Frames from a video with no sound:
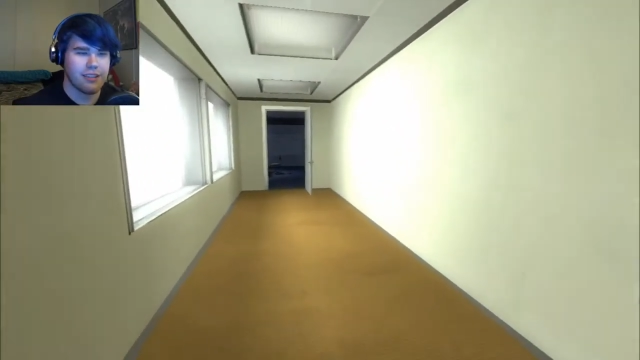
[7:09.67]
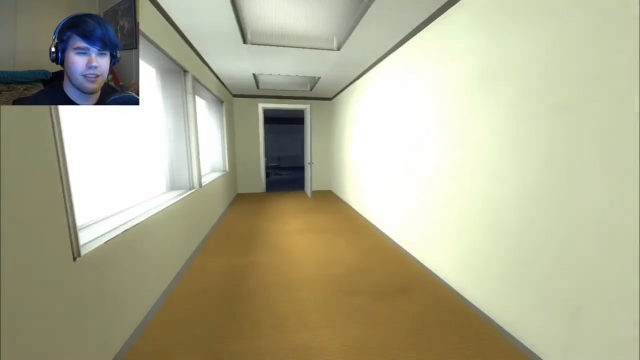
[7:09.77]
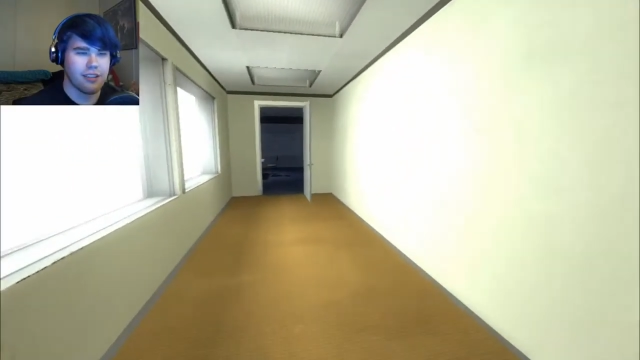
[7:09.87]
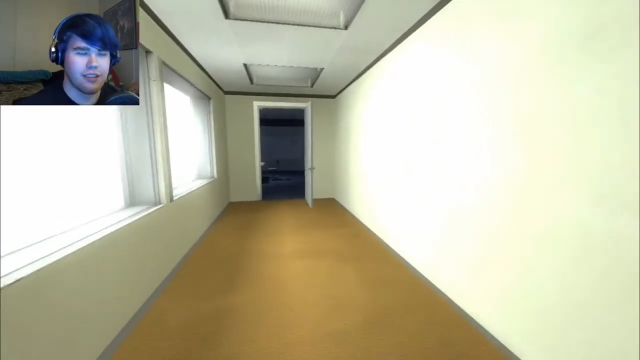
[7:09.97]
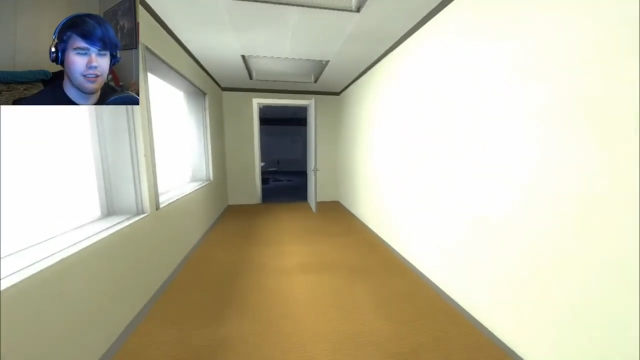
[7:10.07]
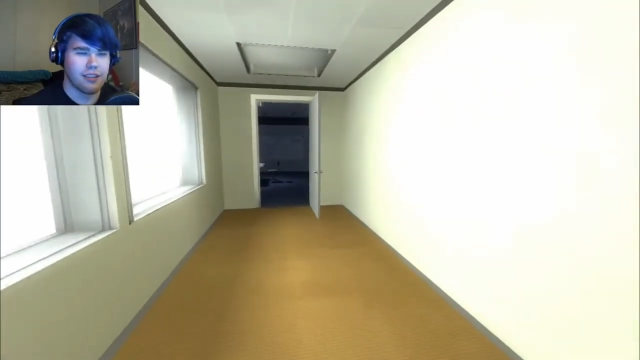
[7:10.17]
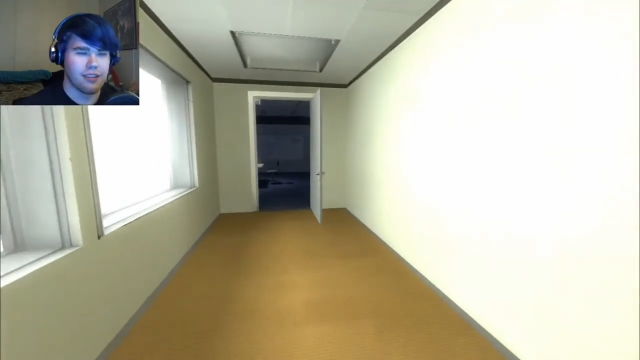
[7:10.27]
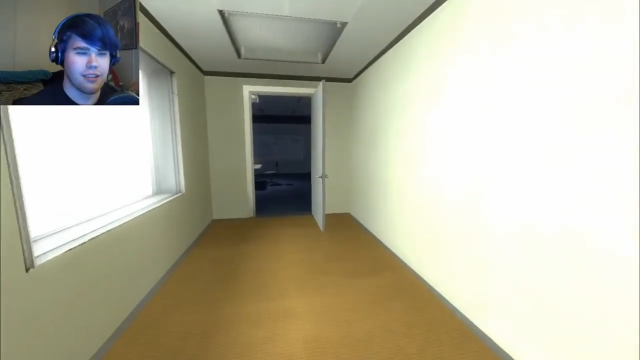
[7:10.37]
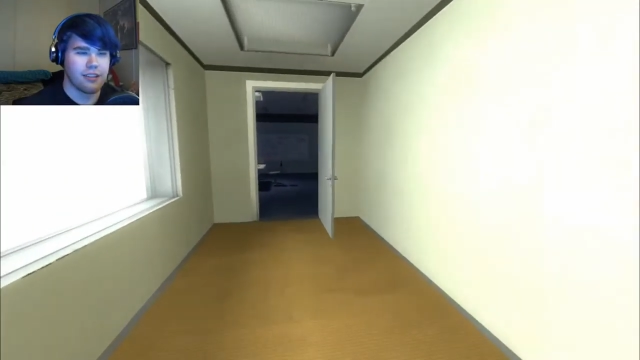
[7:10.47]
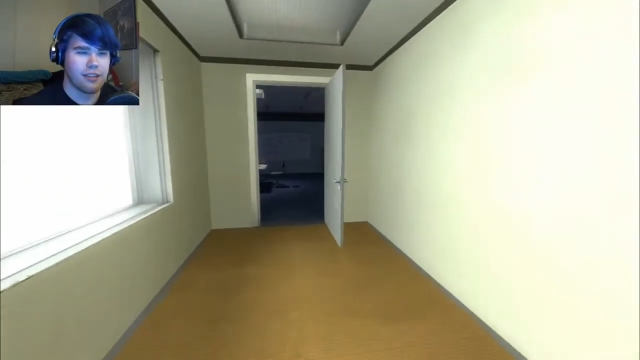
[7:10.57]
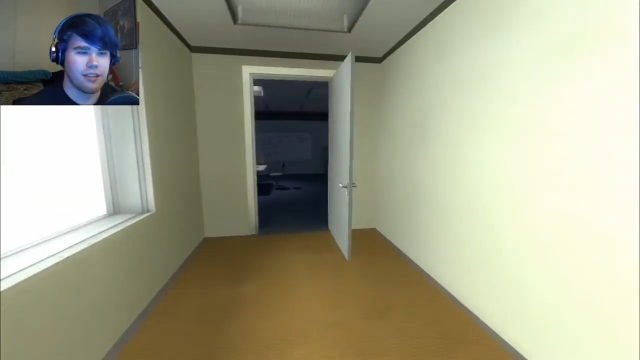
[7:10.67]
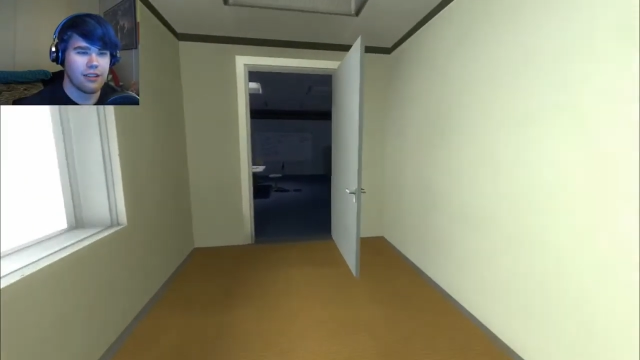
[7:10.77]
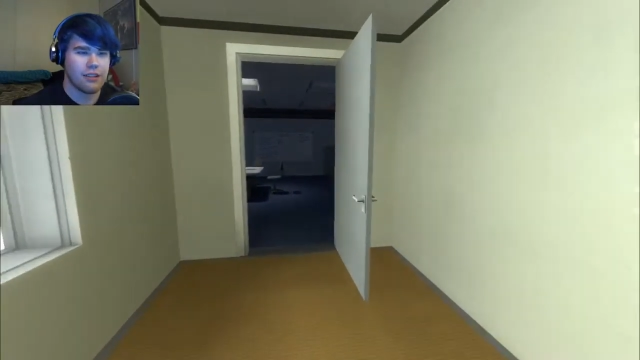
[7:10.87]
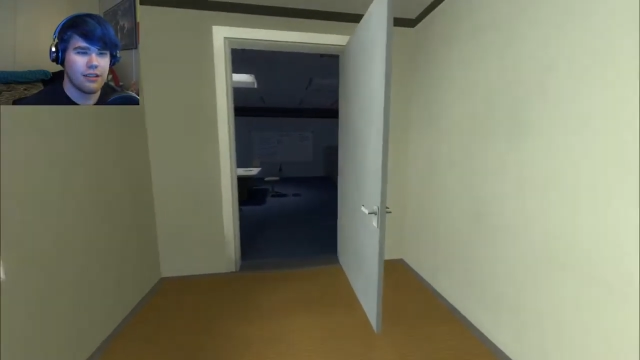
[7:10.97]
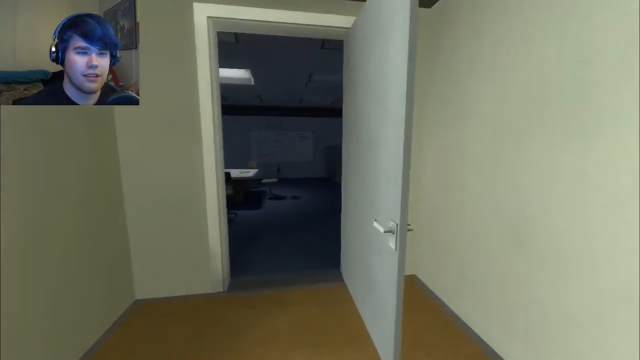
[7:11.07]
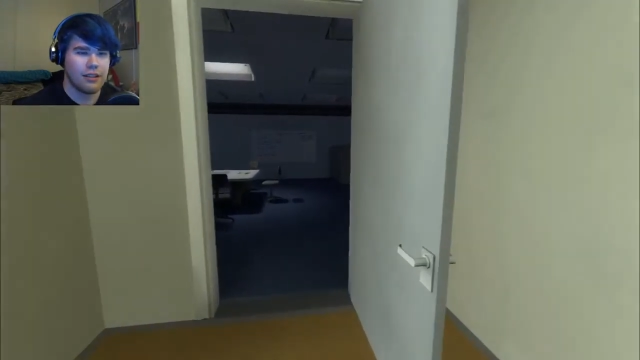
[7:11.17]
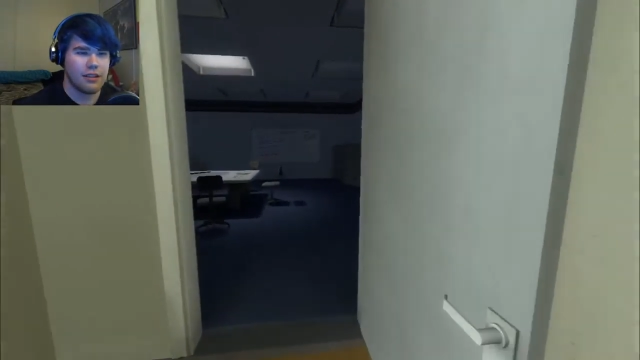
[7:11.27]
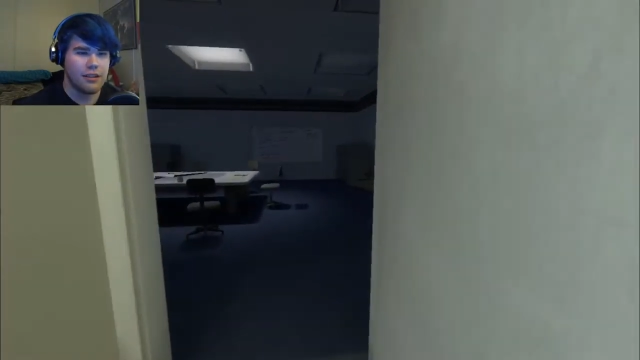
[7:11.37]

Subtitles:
(no one is talking)